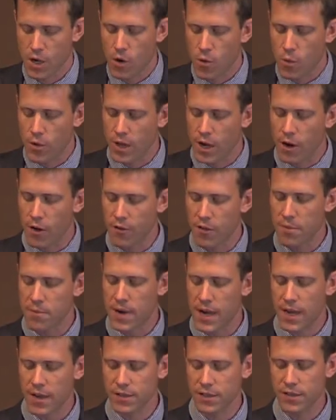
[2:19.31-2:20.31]
With all the
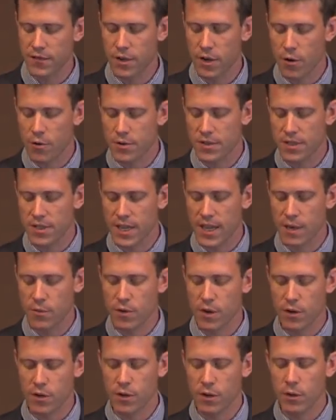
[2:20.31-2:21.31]
miles of coastline,
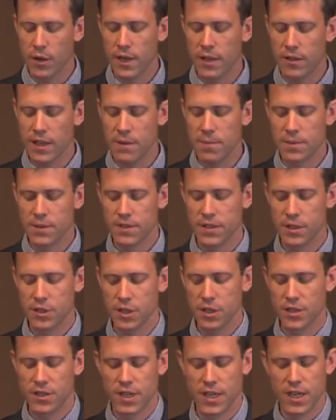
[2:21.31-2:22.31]
we are uniquely
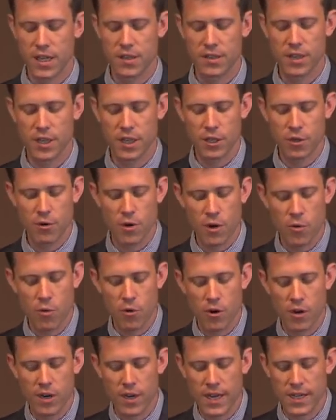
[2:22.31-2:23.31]
positioned to continue our
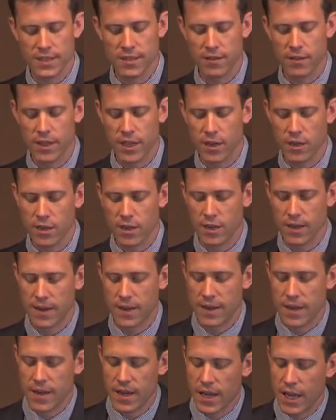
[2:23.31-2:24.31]
work as a leader
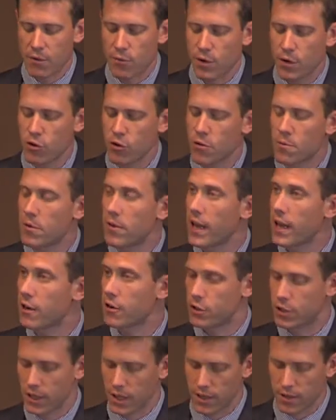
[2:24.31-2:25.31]
in renewable
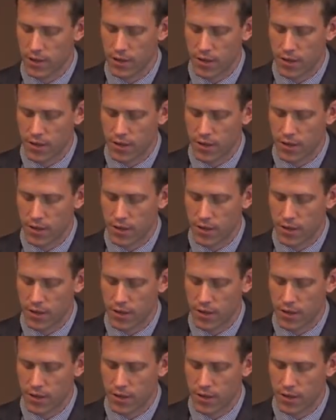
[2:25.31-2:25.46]
energy